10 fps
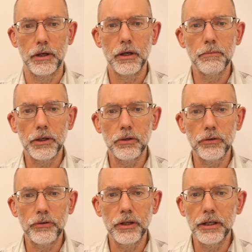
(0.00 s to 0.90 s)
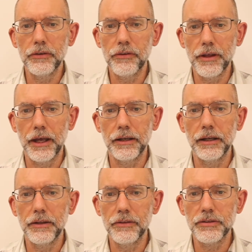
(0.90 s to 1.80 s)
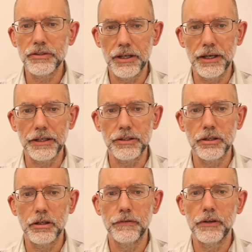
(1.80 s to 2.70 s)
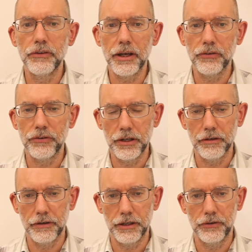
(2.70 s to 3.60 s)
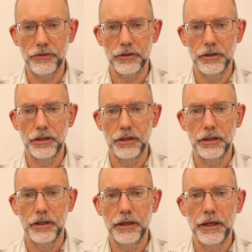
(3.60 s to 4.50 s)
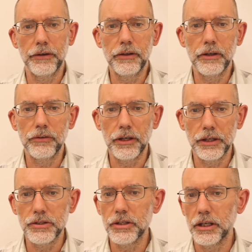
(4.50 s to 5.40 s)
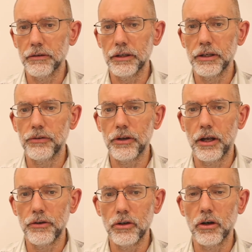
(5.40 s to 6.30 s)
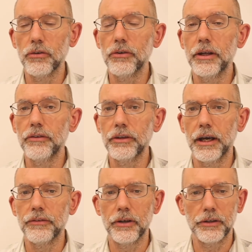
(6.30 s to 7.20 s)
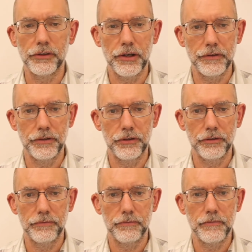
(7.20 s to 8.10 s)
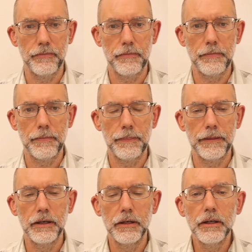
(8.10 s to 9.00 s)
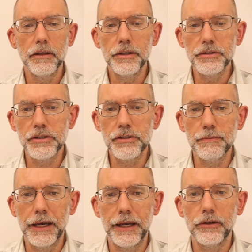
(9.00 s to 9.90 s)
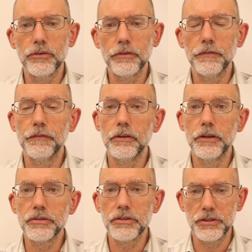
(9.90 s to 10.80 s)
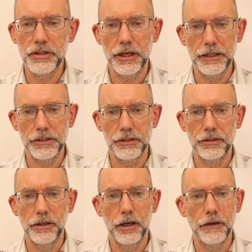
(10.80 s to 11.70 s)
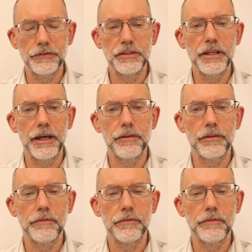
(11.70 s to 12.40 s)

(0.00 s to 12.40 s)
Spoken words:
because he is then in the state of his exteriors, and his interiors are not as yet uncovered. This is man's first state after death.